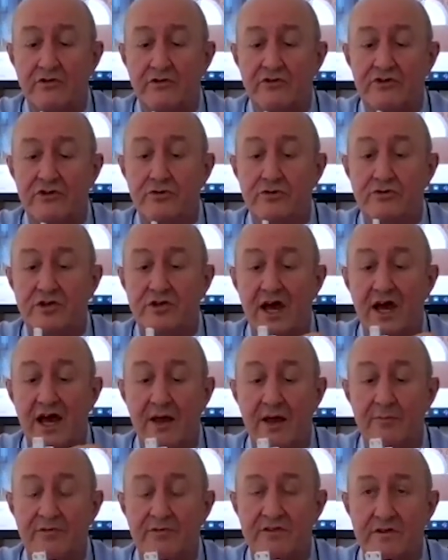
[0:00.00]
two
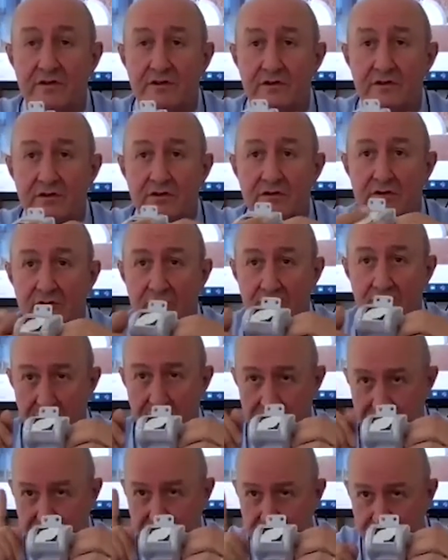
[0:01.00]
times
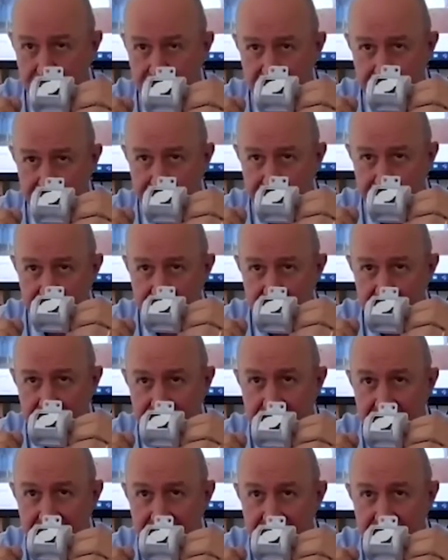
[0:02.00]

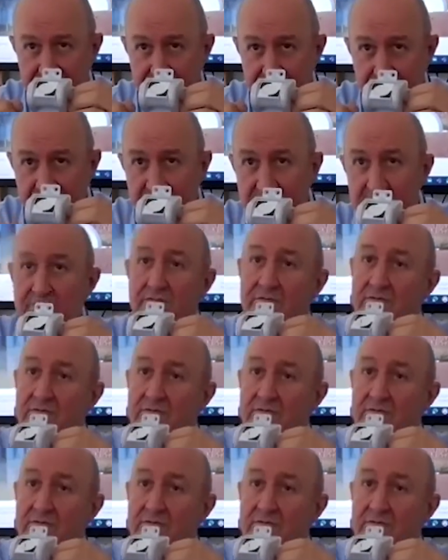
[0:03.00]
180 degrees